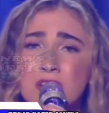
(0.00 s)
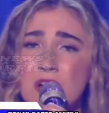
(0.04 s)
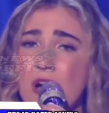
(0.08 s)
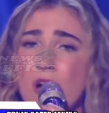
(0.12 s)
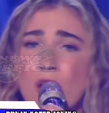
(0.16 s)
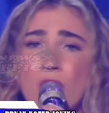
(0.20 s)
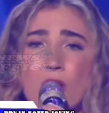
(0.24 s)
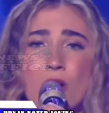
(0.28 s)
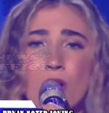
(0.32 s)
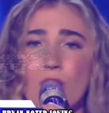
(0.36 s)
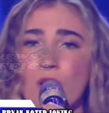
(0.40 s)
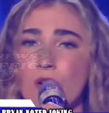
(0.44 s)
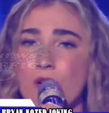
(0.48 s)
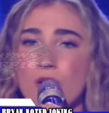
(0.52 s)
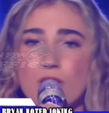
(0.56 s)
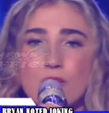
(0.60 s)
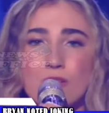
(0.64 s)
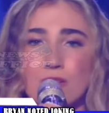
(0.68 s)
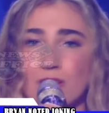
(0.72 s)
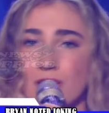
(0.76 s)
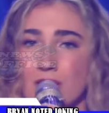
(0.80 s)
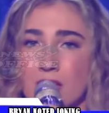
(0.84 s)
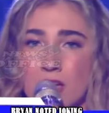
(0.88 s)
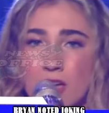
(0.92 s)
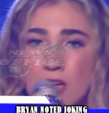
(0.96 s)
So they're kind of like
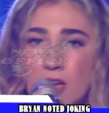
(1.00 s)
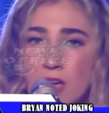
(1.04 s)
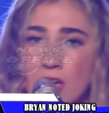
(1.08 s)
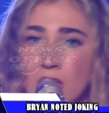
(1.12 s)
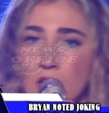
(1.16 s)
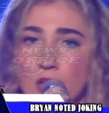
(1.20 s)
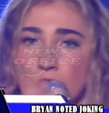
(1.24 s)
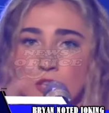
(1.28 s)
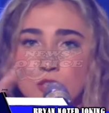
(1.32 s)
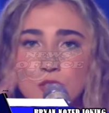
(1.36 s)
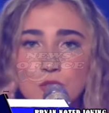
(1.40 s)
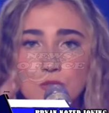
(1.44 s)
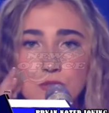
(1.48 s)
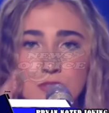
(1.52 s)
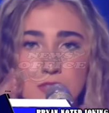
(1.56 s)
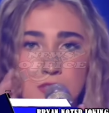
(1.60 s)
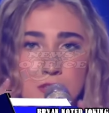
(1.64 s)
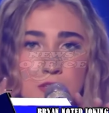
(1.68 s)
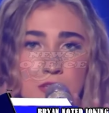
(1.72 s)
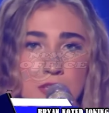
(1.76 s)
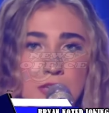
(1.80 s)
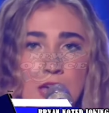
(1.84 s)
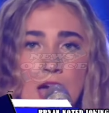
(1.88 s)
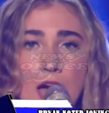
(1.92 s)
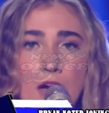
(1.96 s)
inching towards
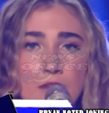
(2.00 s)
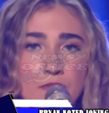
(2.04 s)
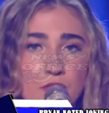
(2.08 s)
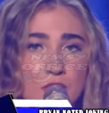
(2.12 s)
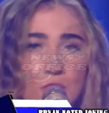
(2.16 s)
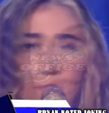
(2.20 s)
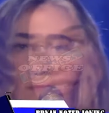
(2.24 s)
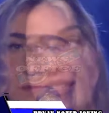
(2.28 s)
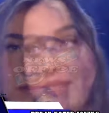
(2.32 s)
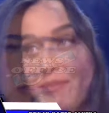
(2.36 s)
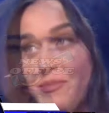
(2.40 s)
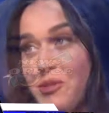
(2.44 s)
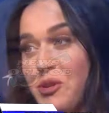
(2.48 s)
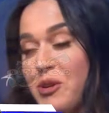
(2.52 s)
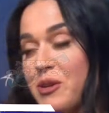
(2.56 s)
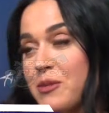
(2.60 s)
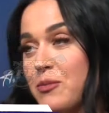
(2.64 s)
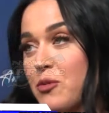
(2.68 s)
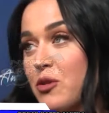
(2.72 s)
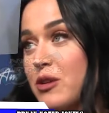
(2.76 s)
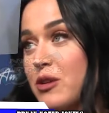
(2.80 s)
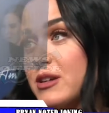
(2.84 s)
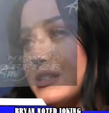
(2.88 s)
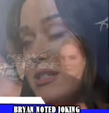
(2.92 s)
us every season more and more.